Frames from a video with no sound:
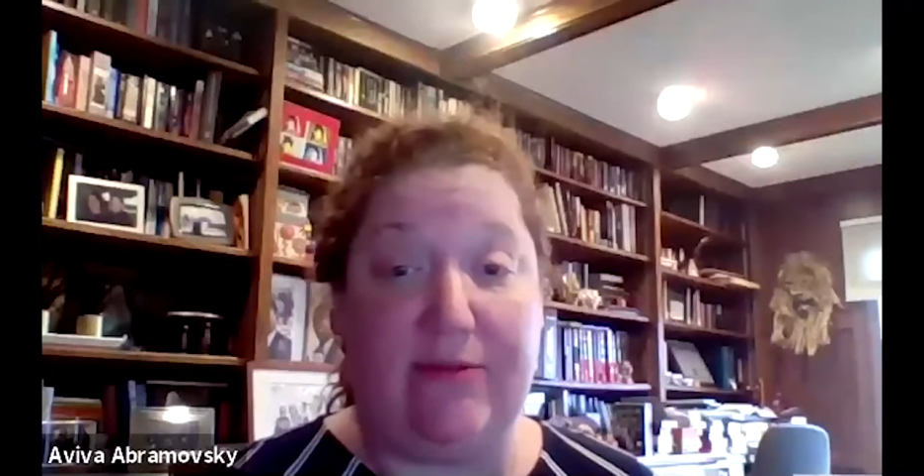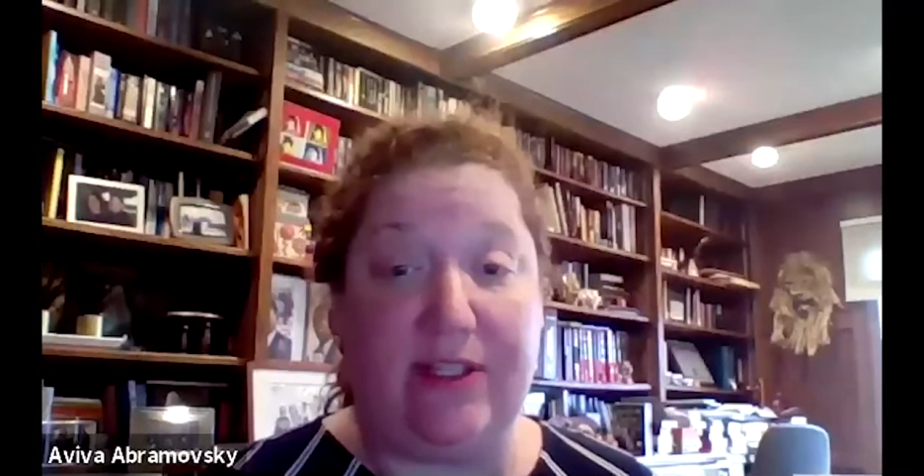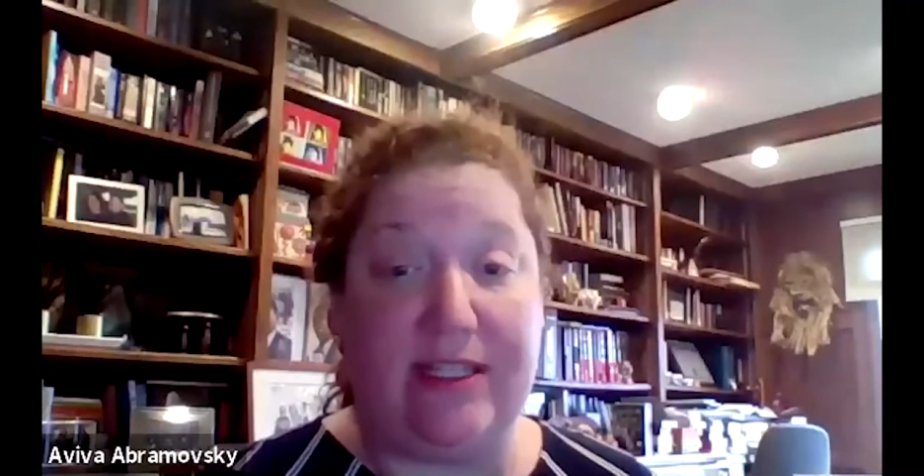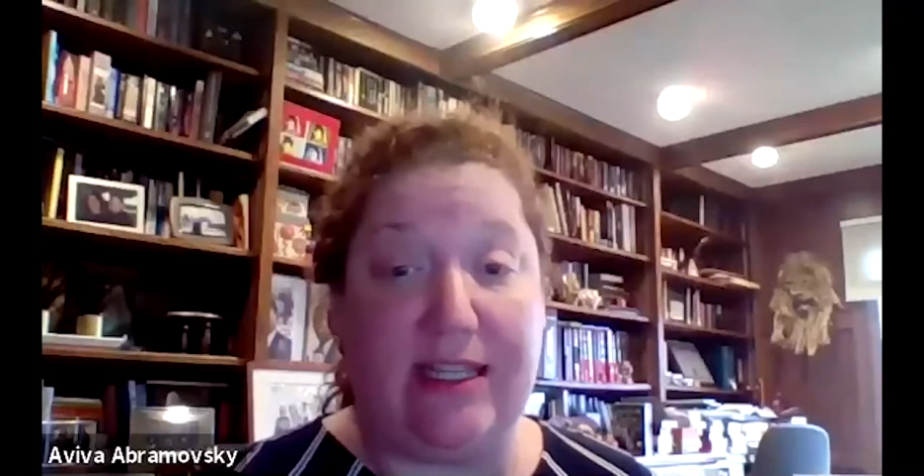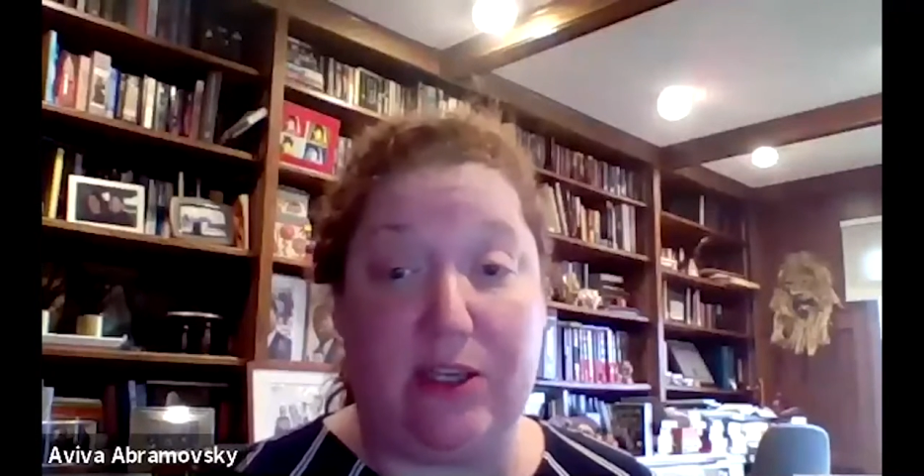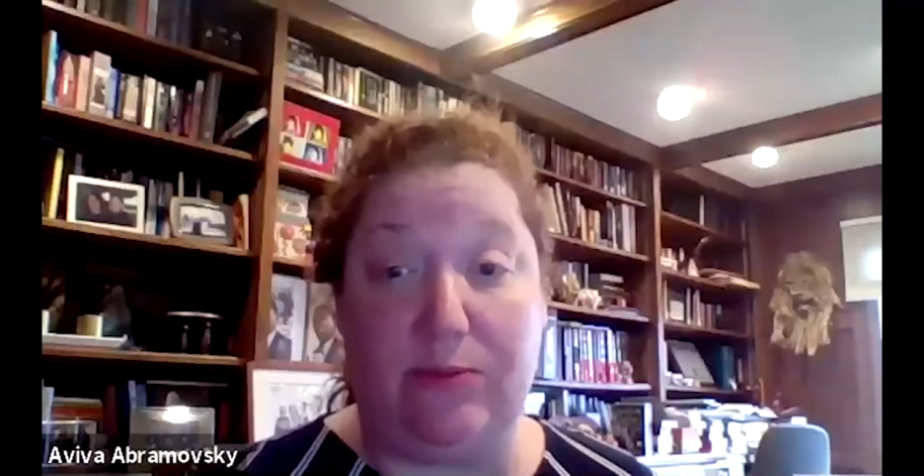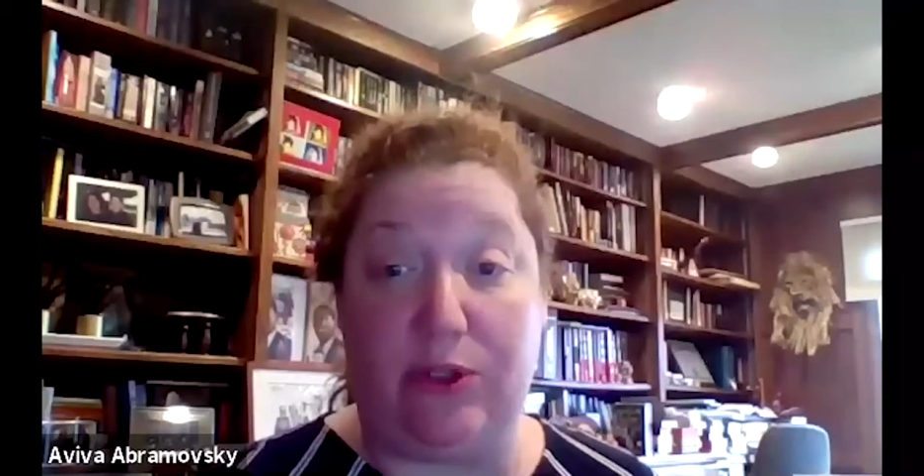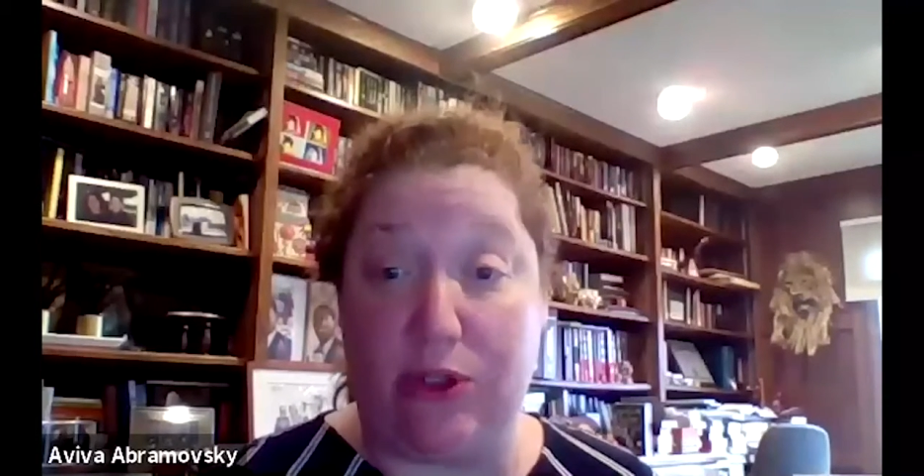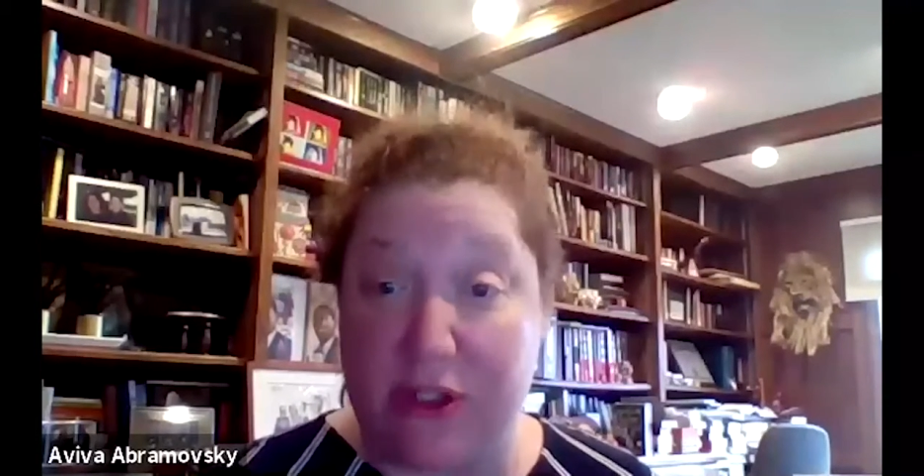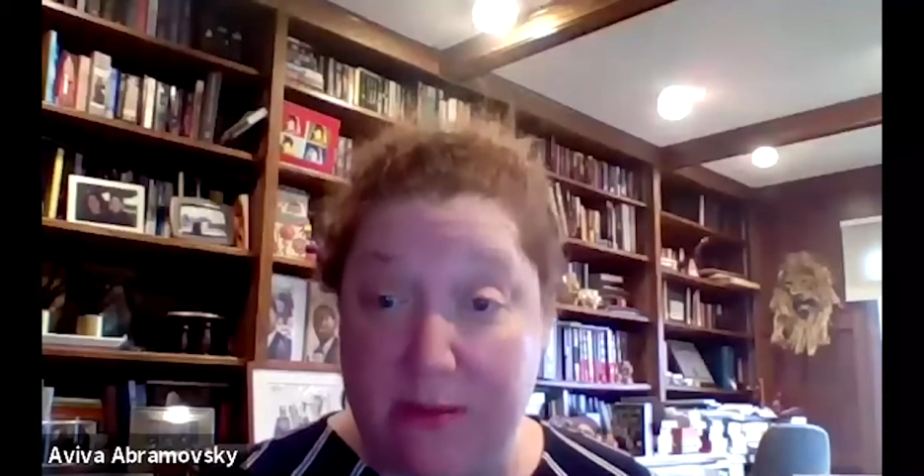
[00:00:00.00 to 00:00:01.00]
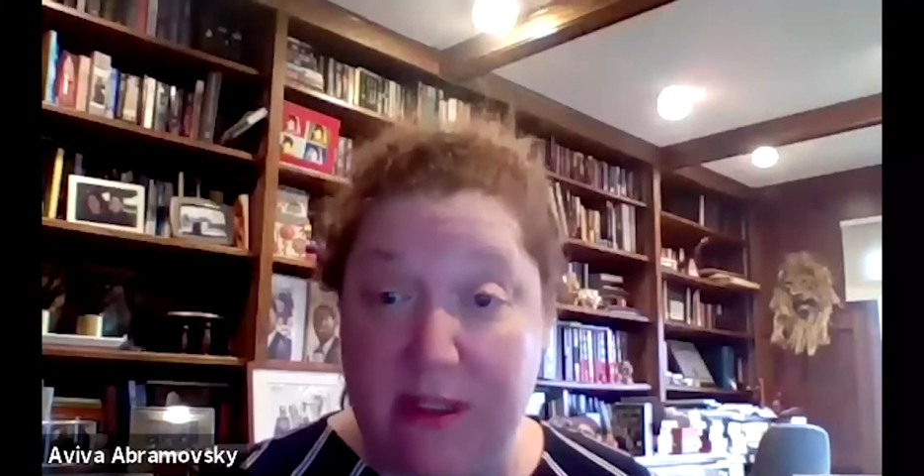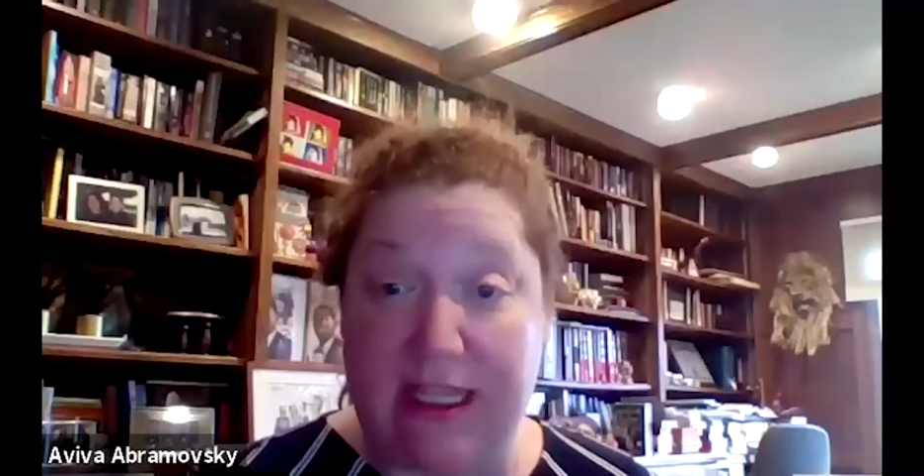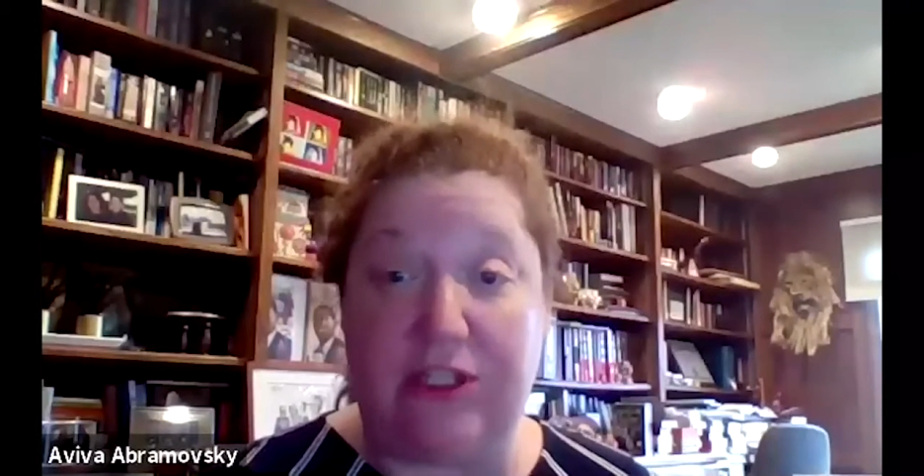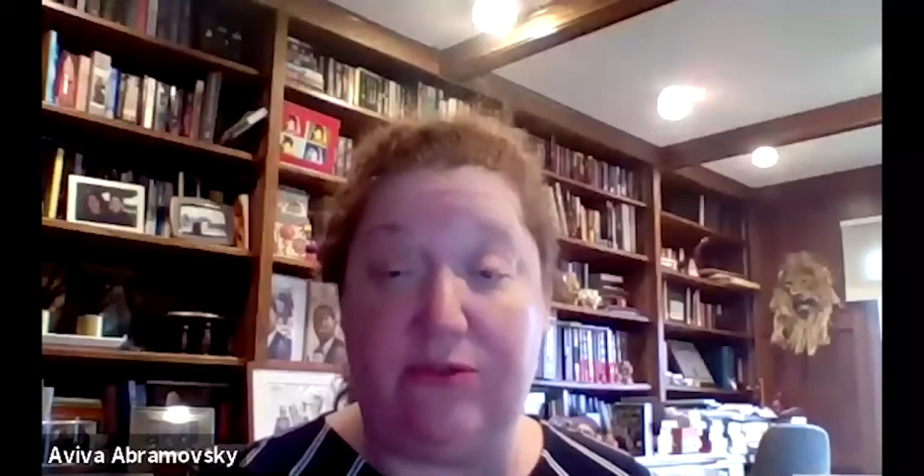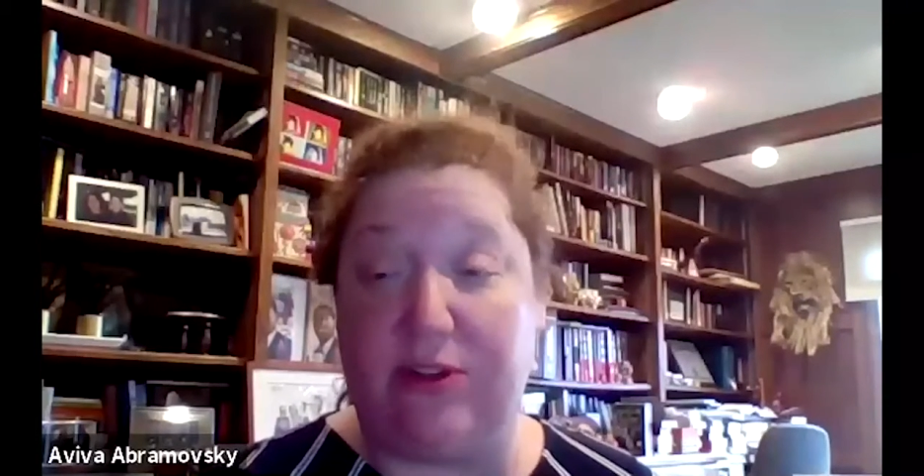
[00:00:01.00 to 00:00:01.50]
emphasize computer
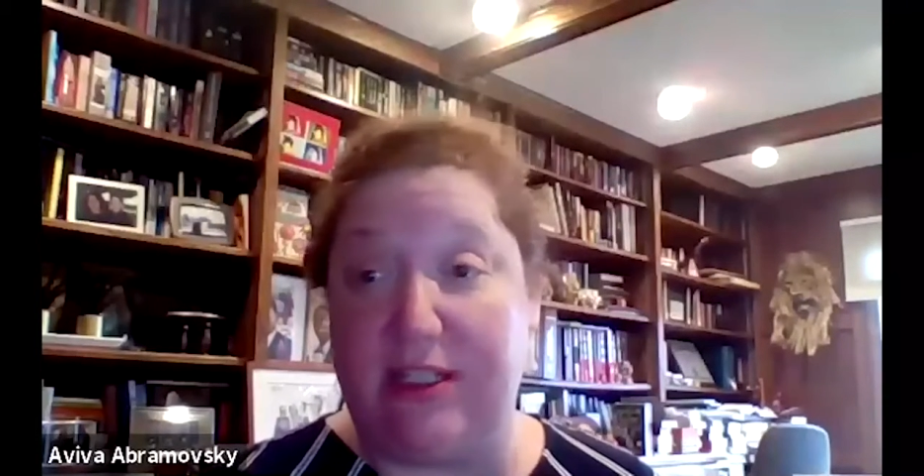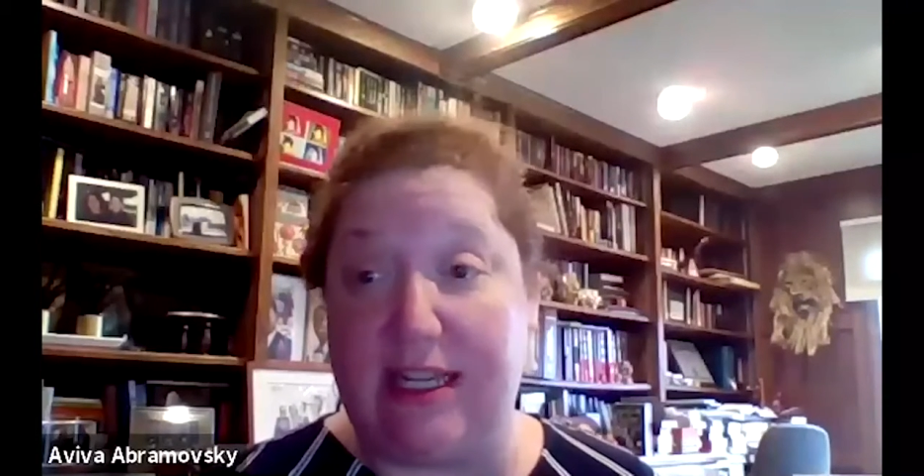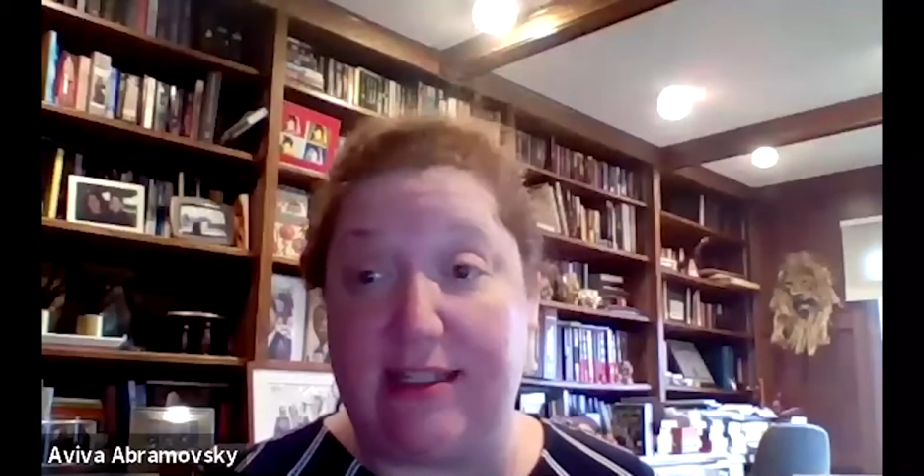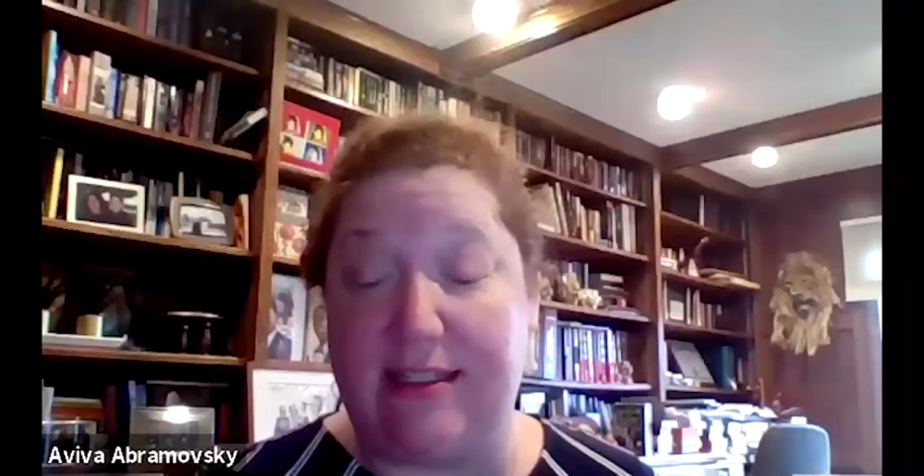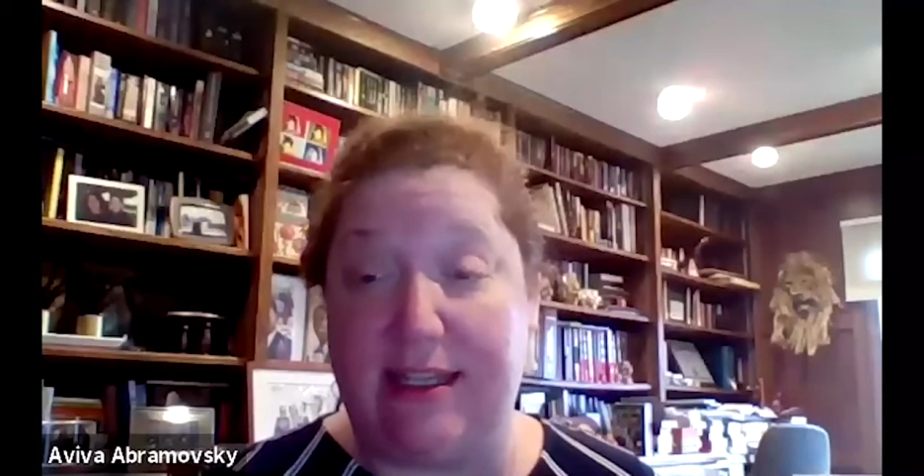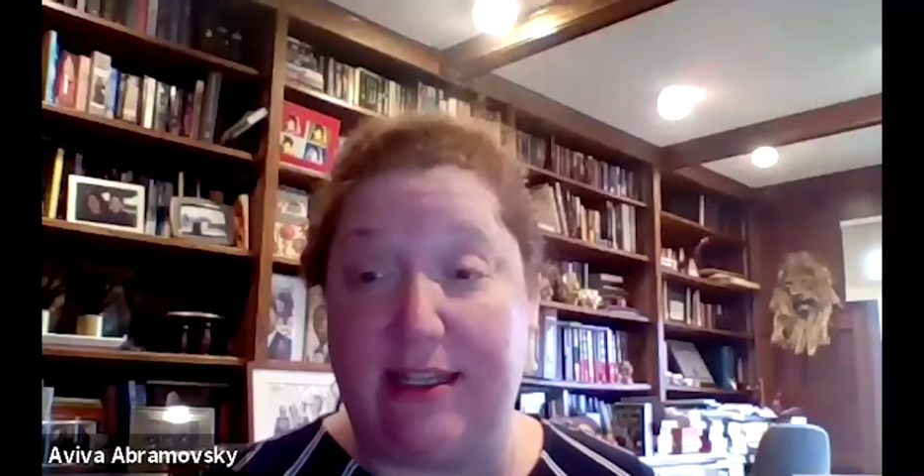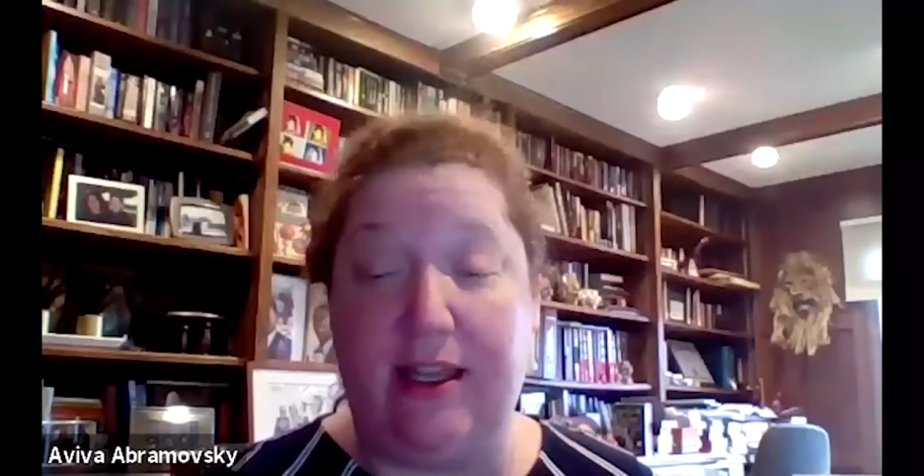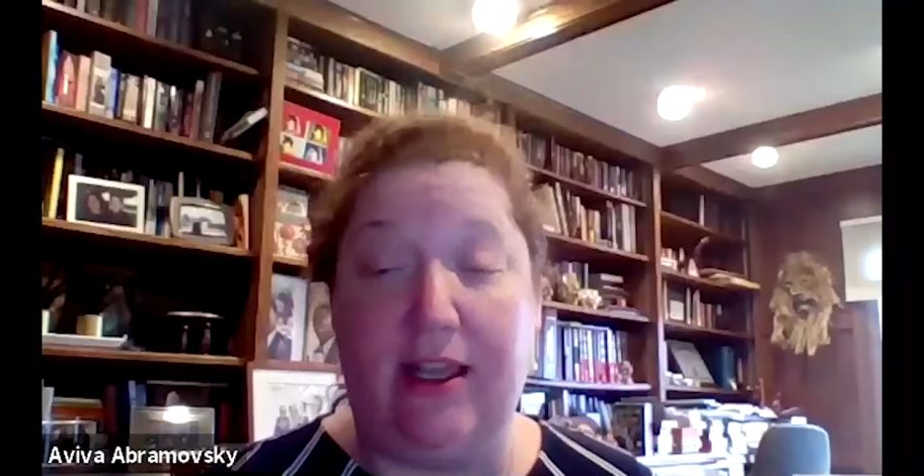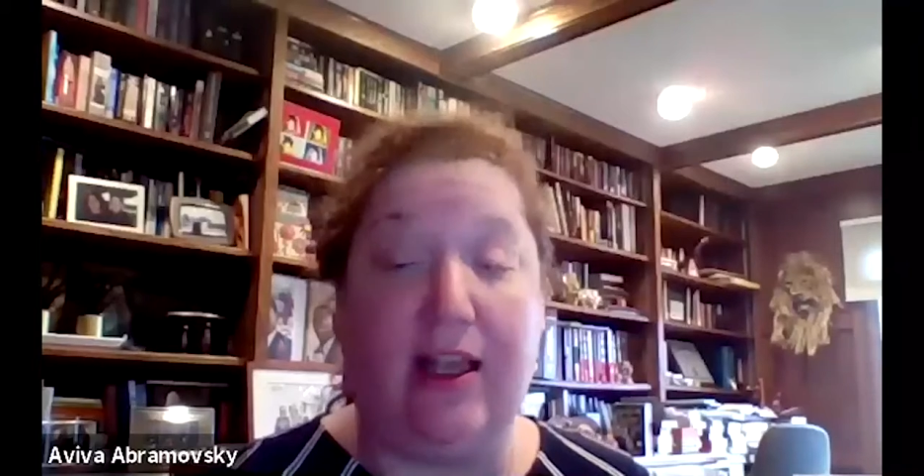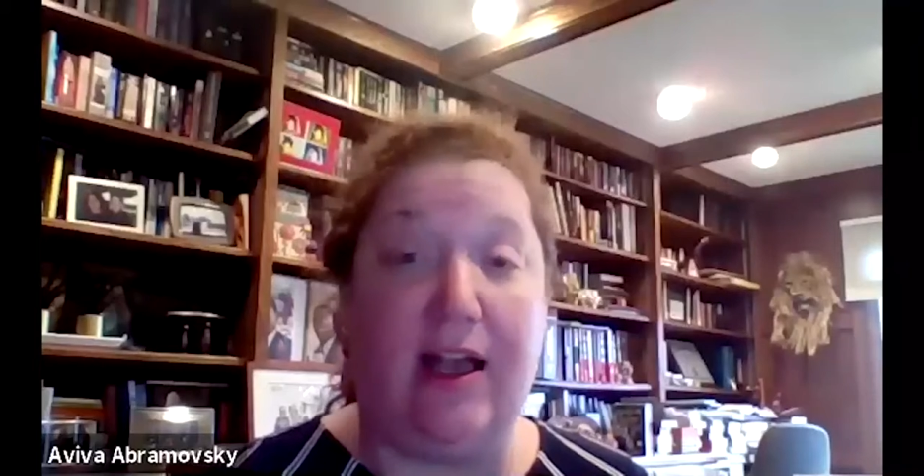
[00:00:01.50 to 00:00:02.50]
simulation for the testing.